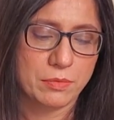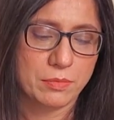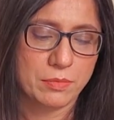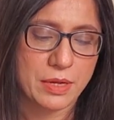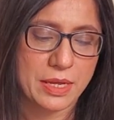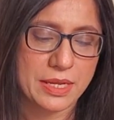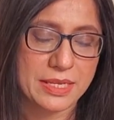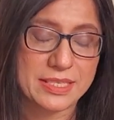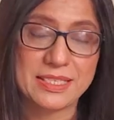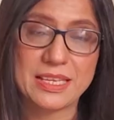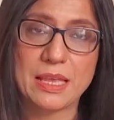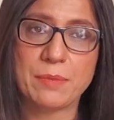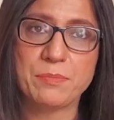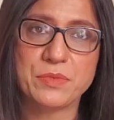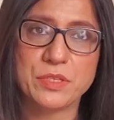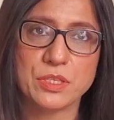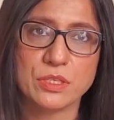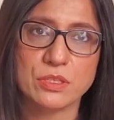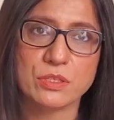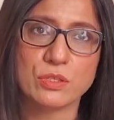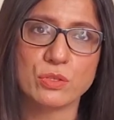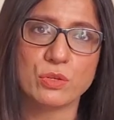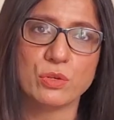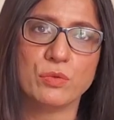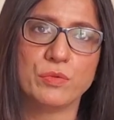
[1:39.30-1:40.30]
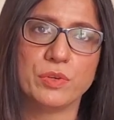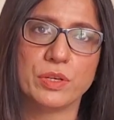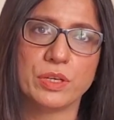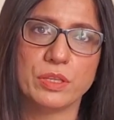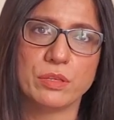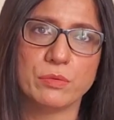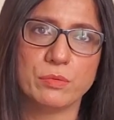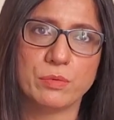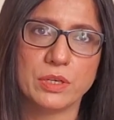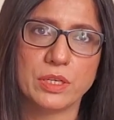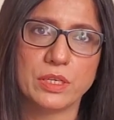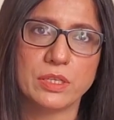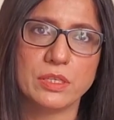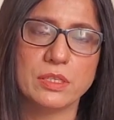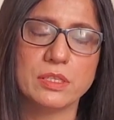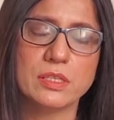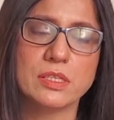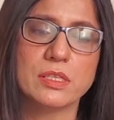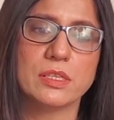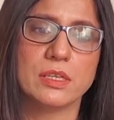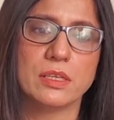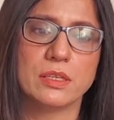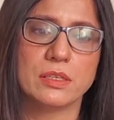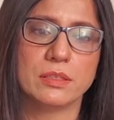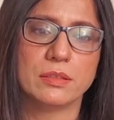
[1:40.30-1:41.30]
acceptance over the
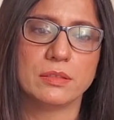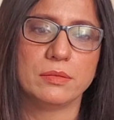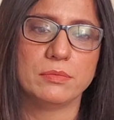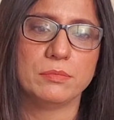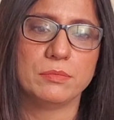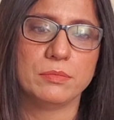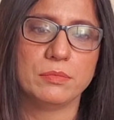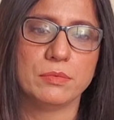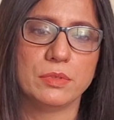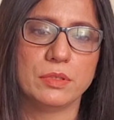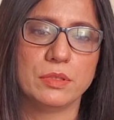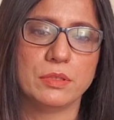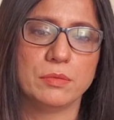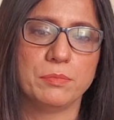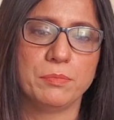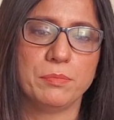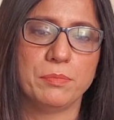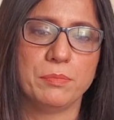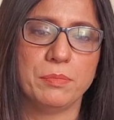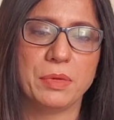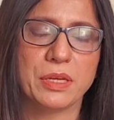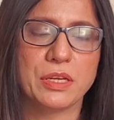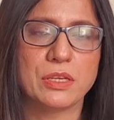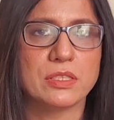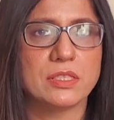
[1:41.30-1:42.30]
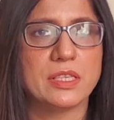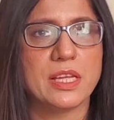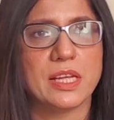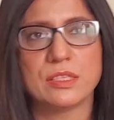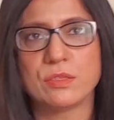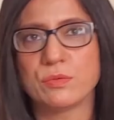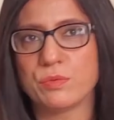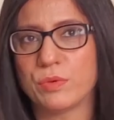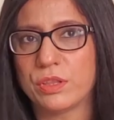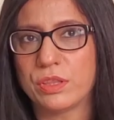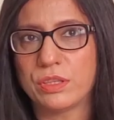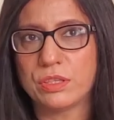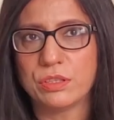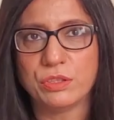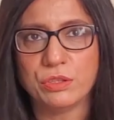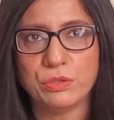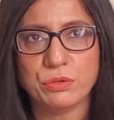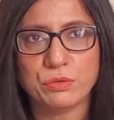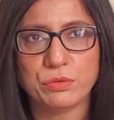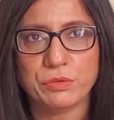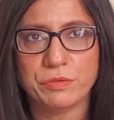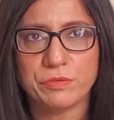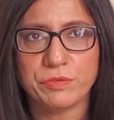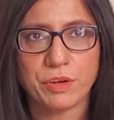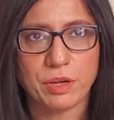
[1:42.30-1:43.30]
world, because that's what the
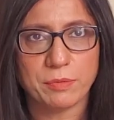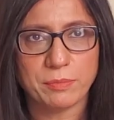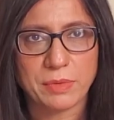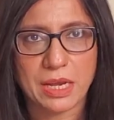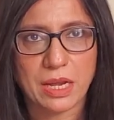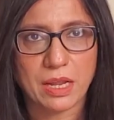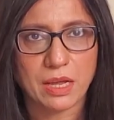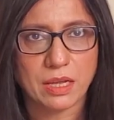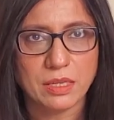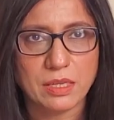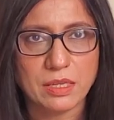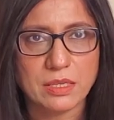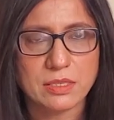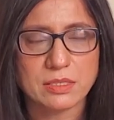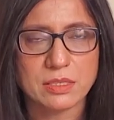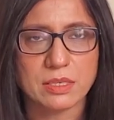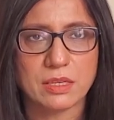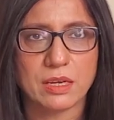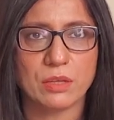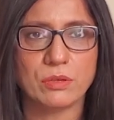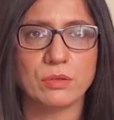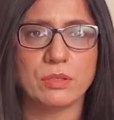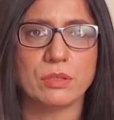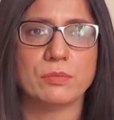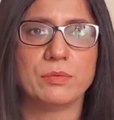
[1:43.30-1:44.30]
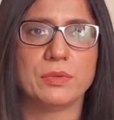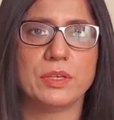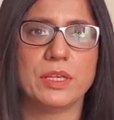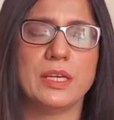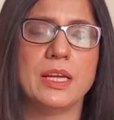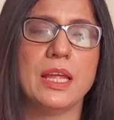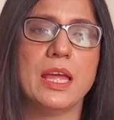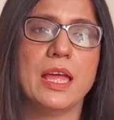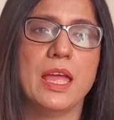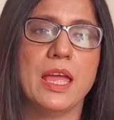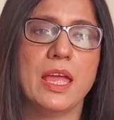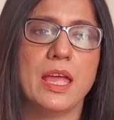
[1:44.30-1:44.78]
new formula is around the world.